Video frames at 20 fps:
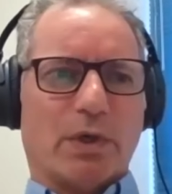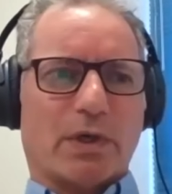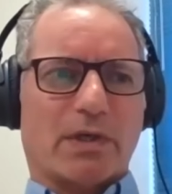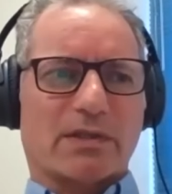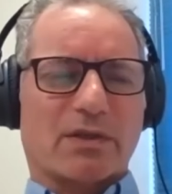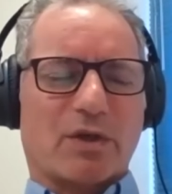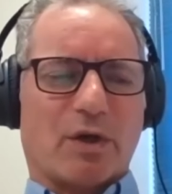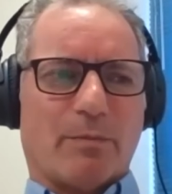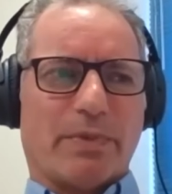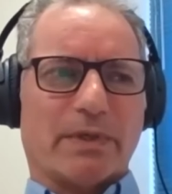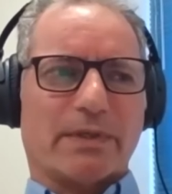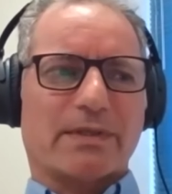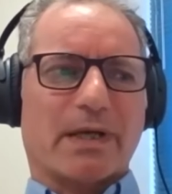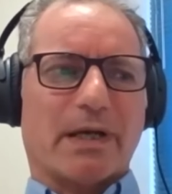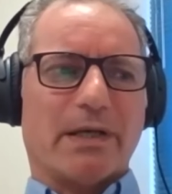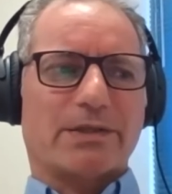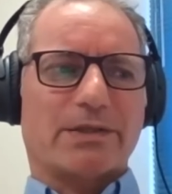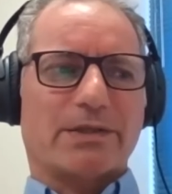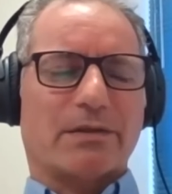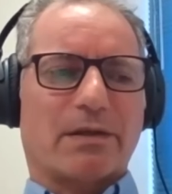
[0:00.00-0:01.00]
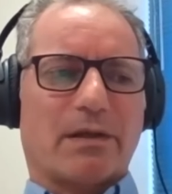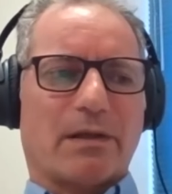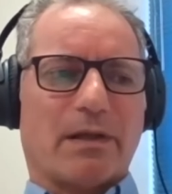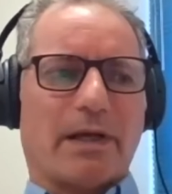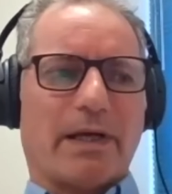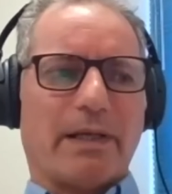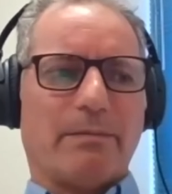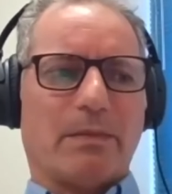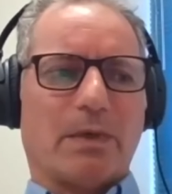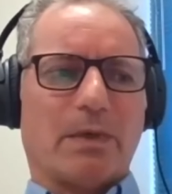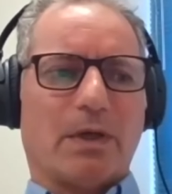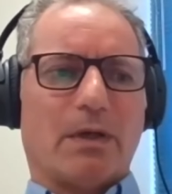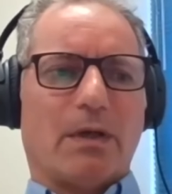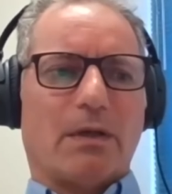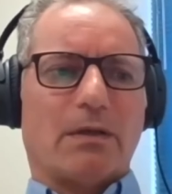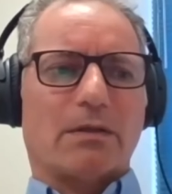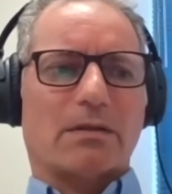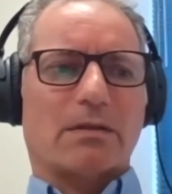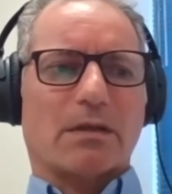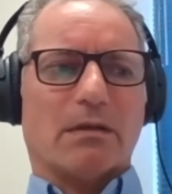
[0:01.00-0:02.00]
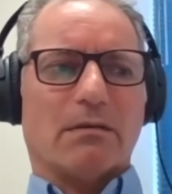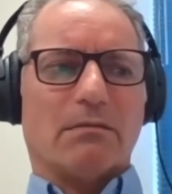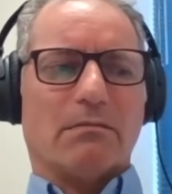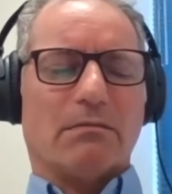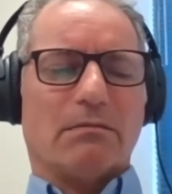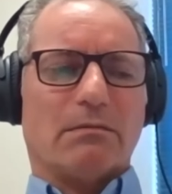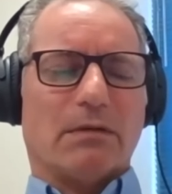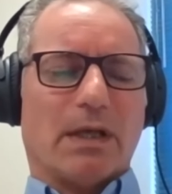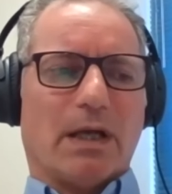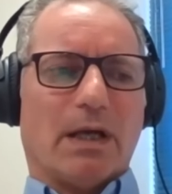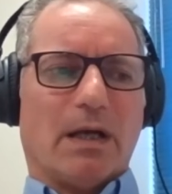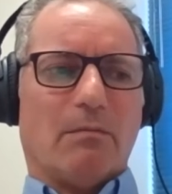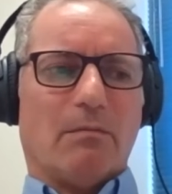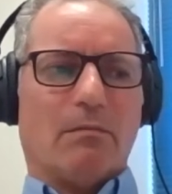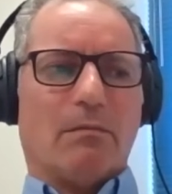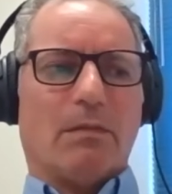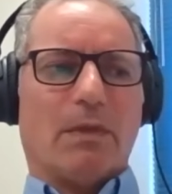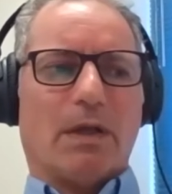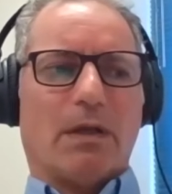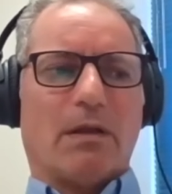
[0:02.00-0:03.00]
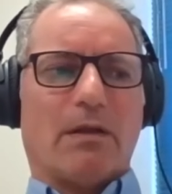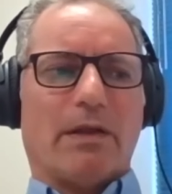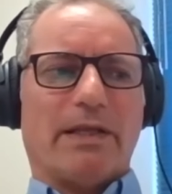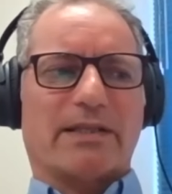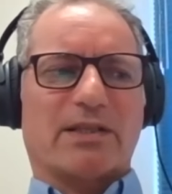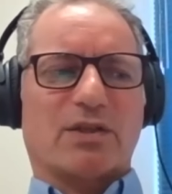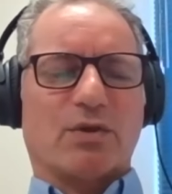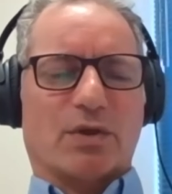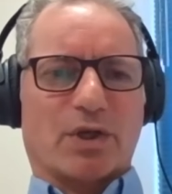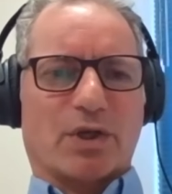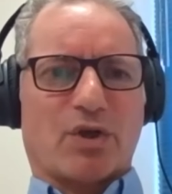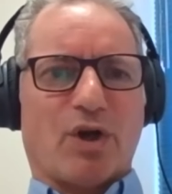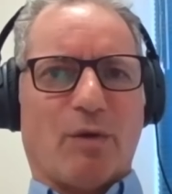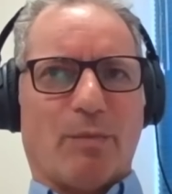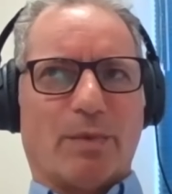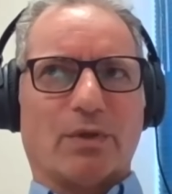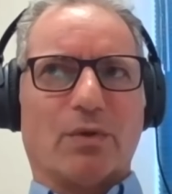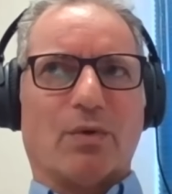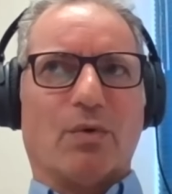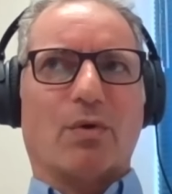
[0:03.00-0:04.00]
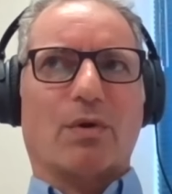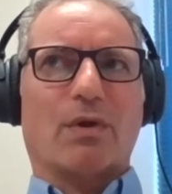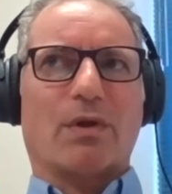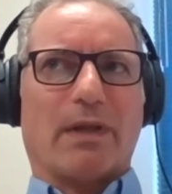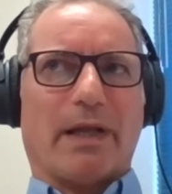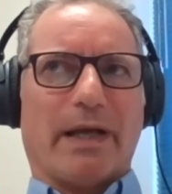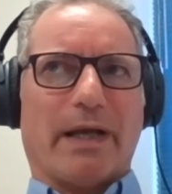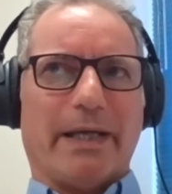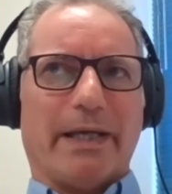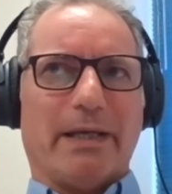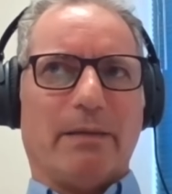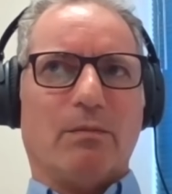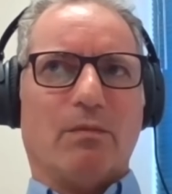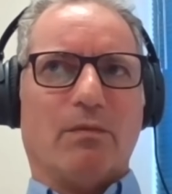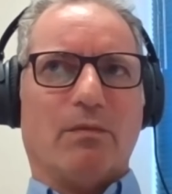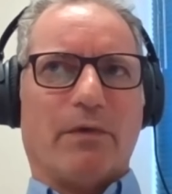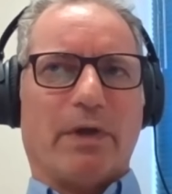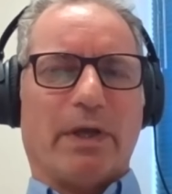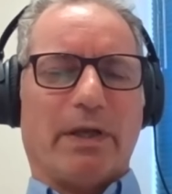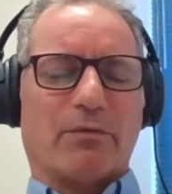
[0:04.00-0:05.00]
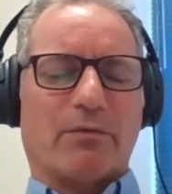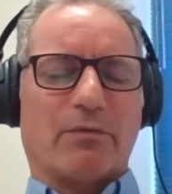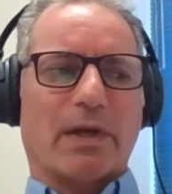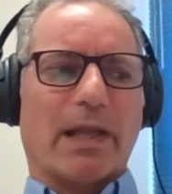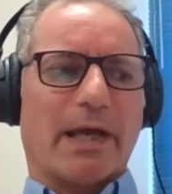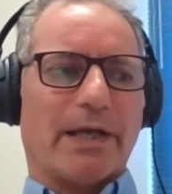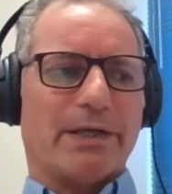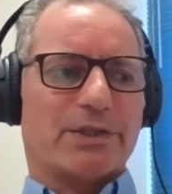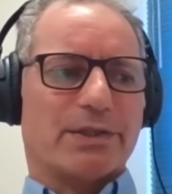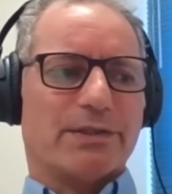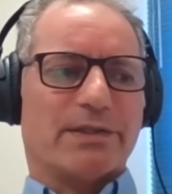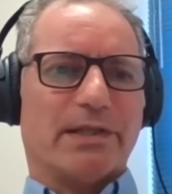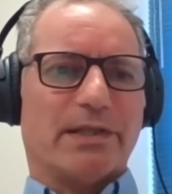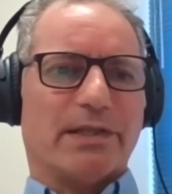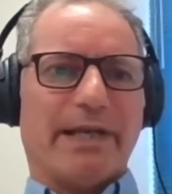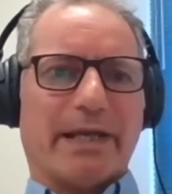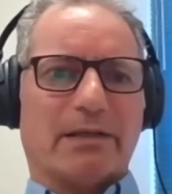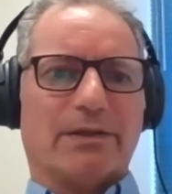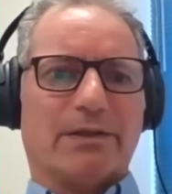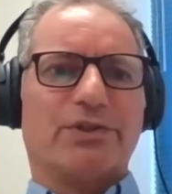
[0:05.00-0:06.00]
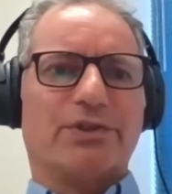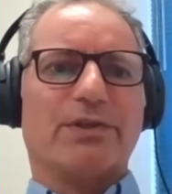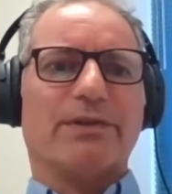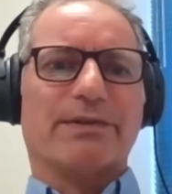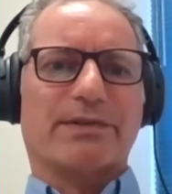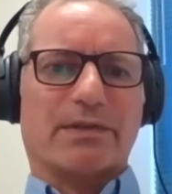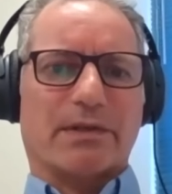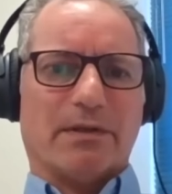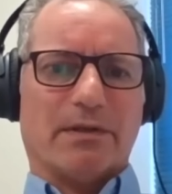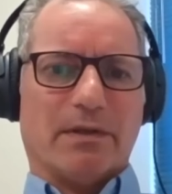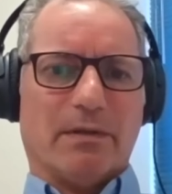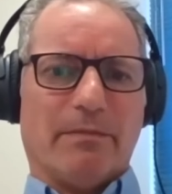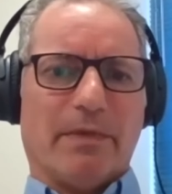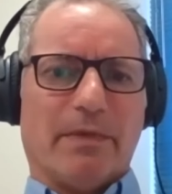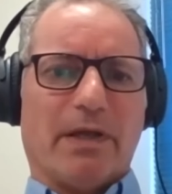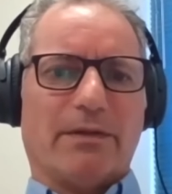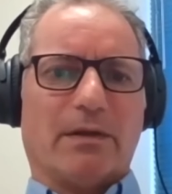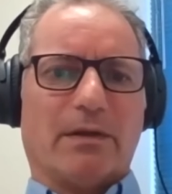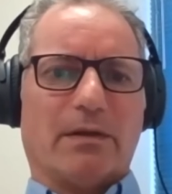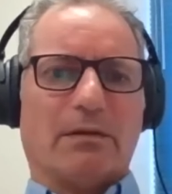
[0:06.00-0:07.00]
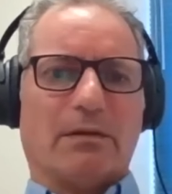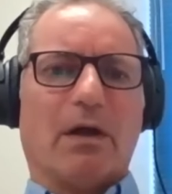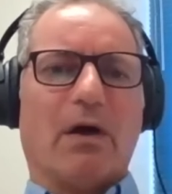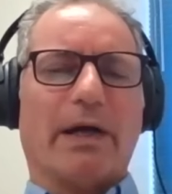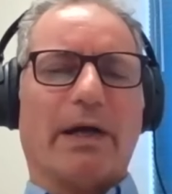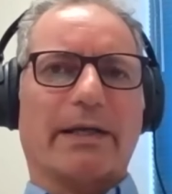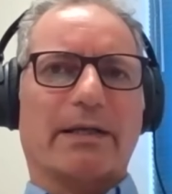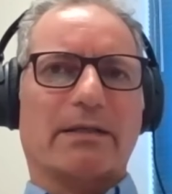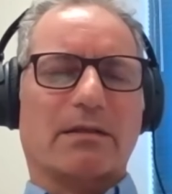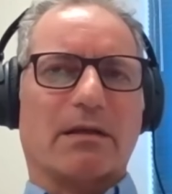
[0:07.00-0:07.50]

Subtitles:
workers' compensation claim. So it's not a common law claim in relation to negligence and the like.